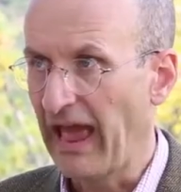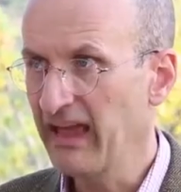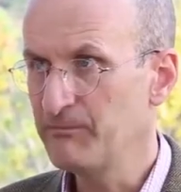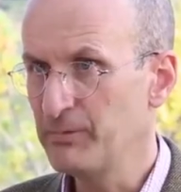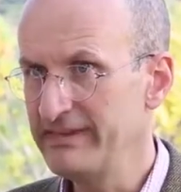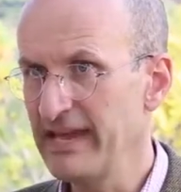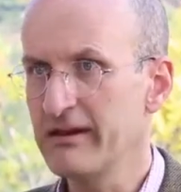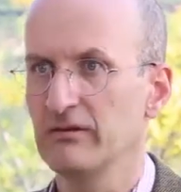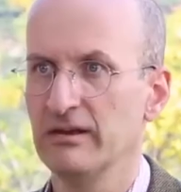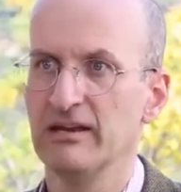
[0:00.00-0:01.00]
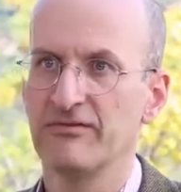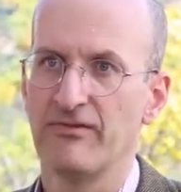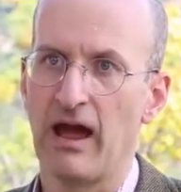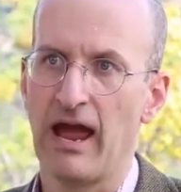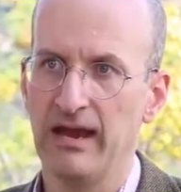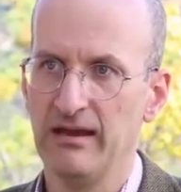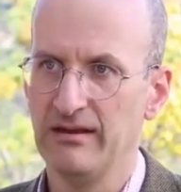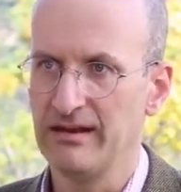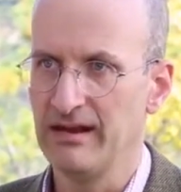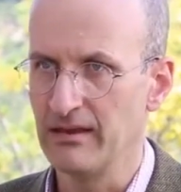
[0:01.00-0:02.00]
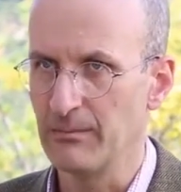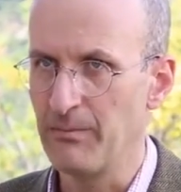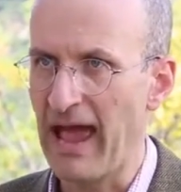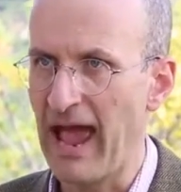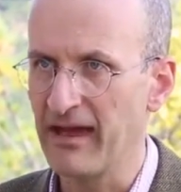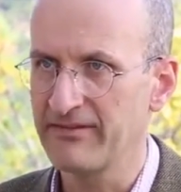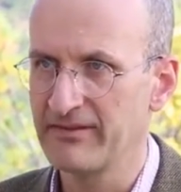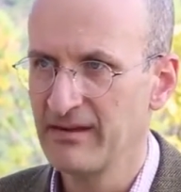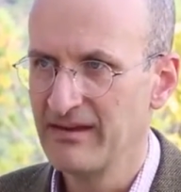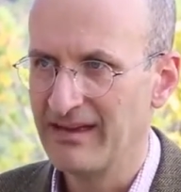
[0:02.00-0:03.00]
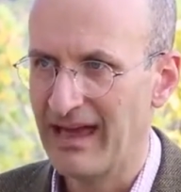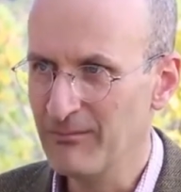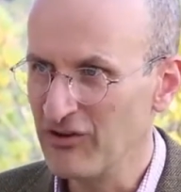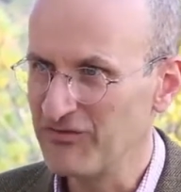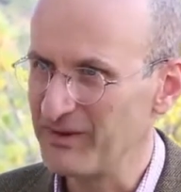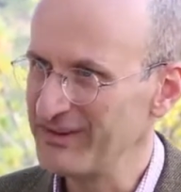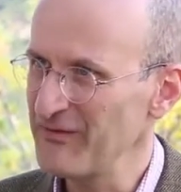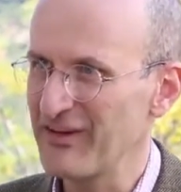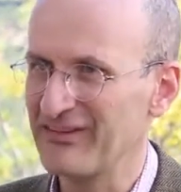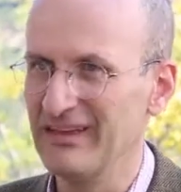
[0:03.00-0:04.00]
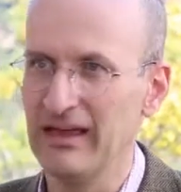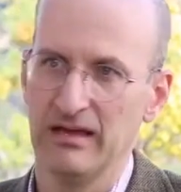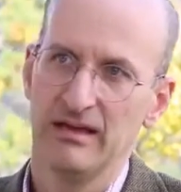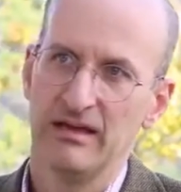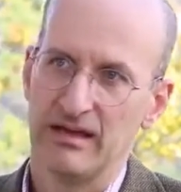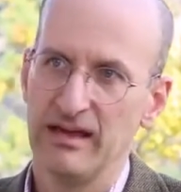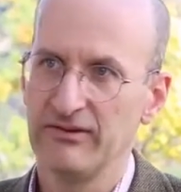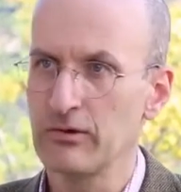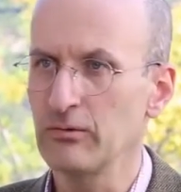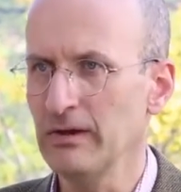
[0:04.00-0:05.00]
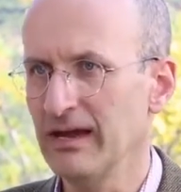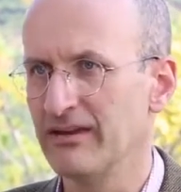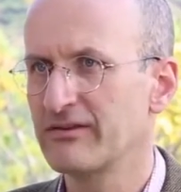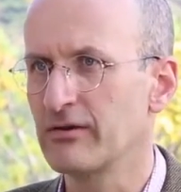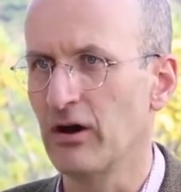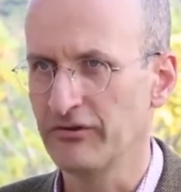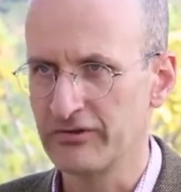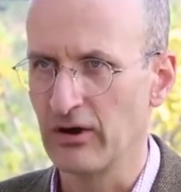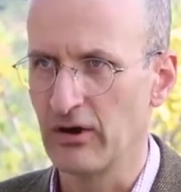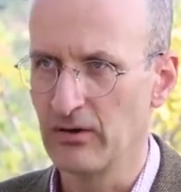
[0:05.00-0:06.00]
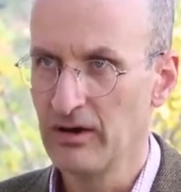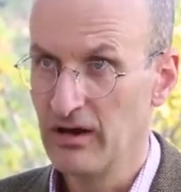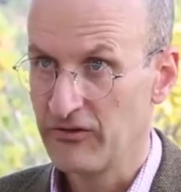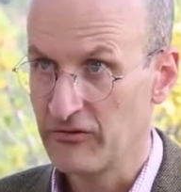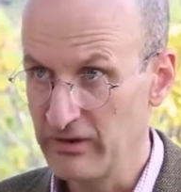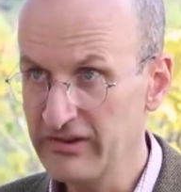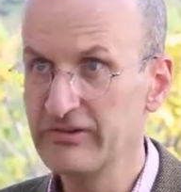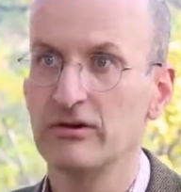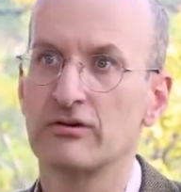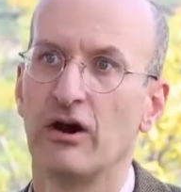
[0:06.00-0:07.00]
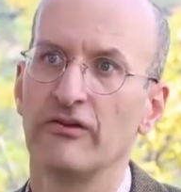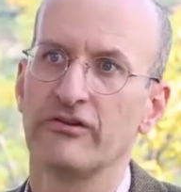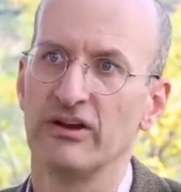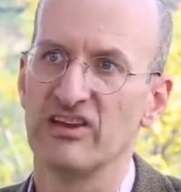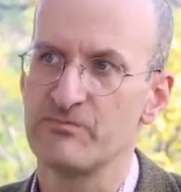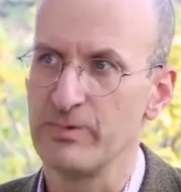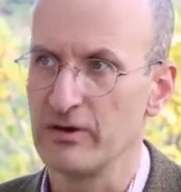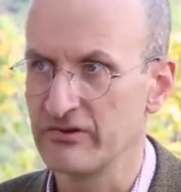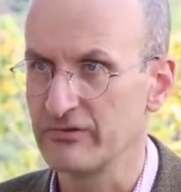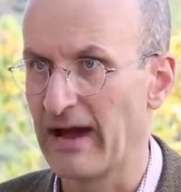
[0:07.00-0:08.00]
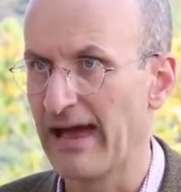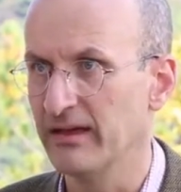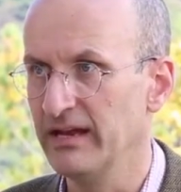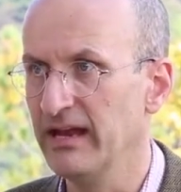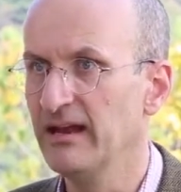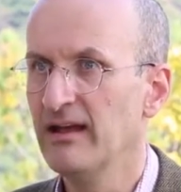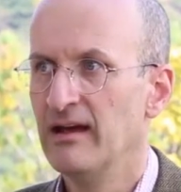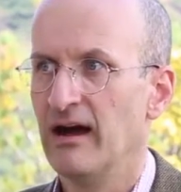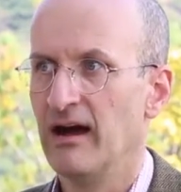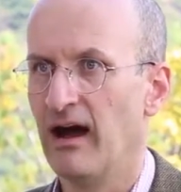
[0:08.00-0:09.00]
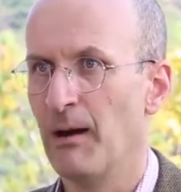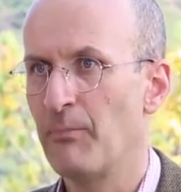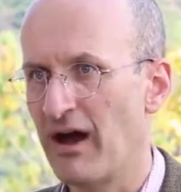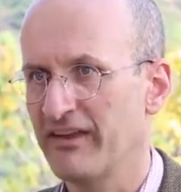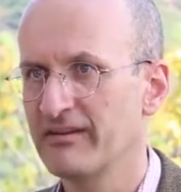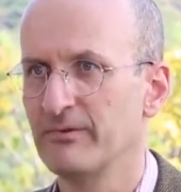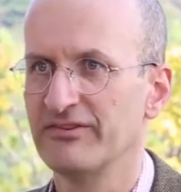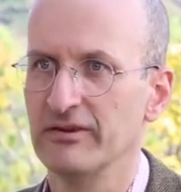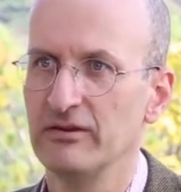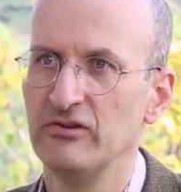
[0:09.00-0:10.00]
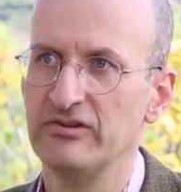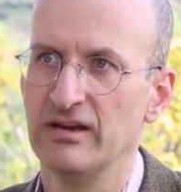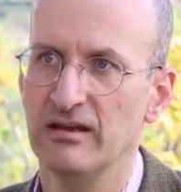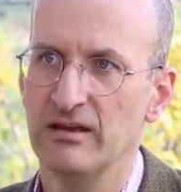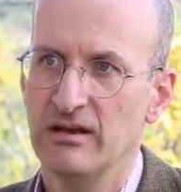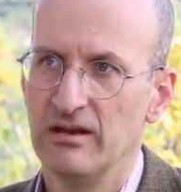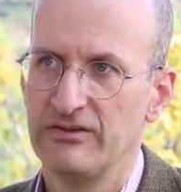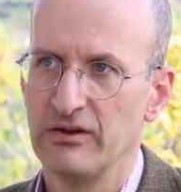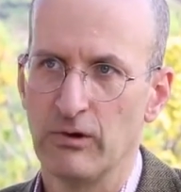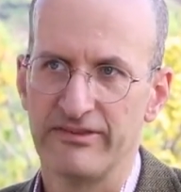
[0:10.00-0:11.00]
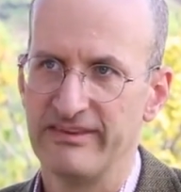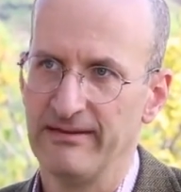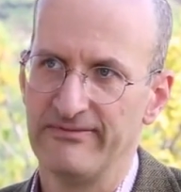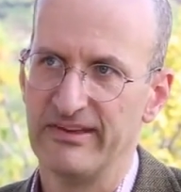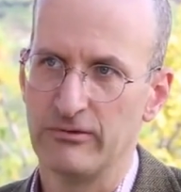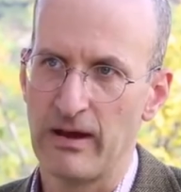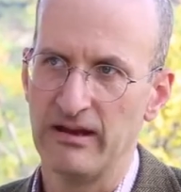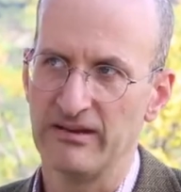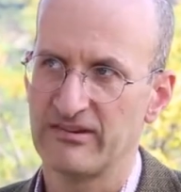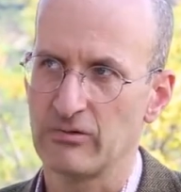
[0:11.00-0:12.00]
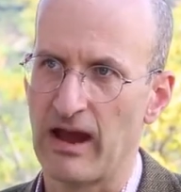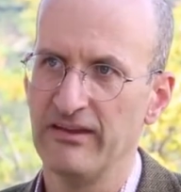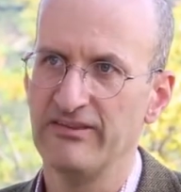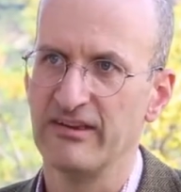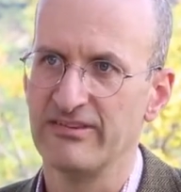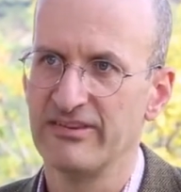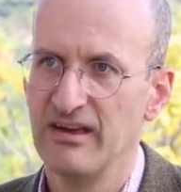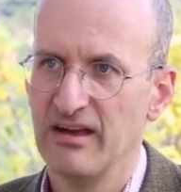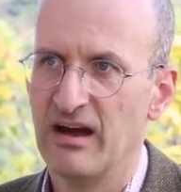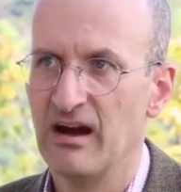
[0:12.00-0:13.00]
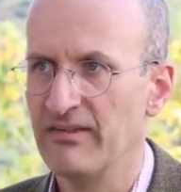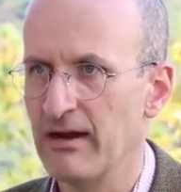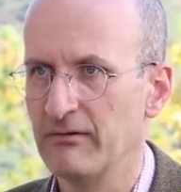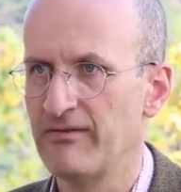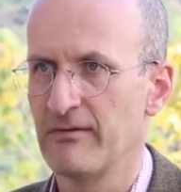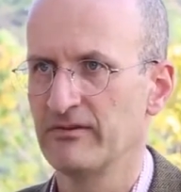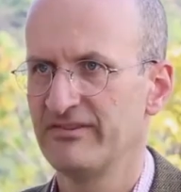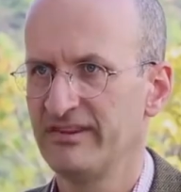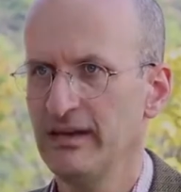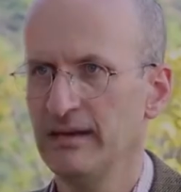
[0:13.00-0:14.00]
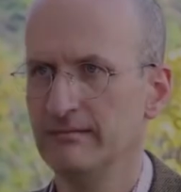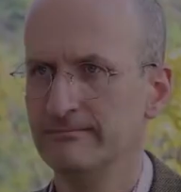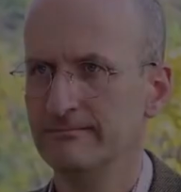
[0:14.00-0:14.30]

and particularly to find in the past, and most specifically in Korea's culture, traditional culture and spirituality, a possible solution to what seems the greatest crisis that we've ever seen.